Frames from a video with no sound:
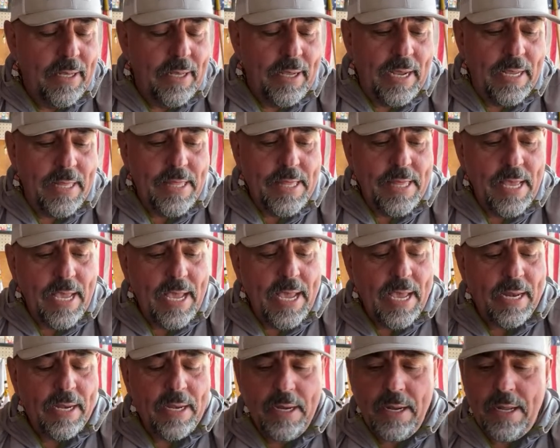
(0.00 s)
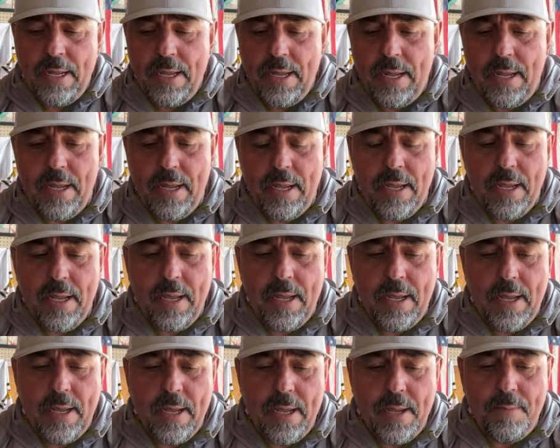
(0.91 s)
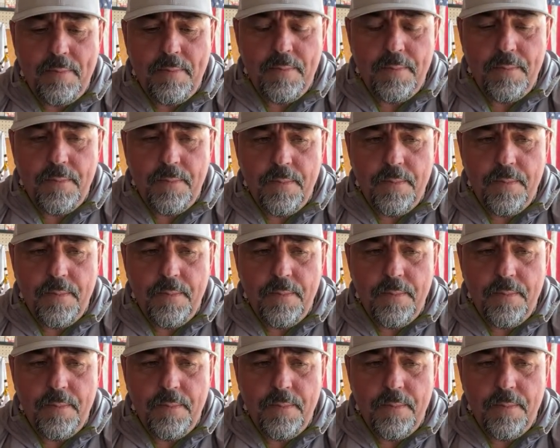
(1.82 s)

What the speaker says: And then the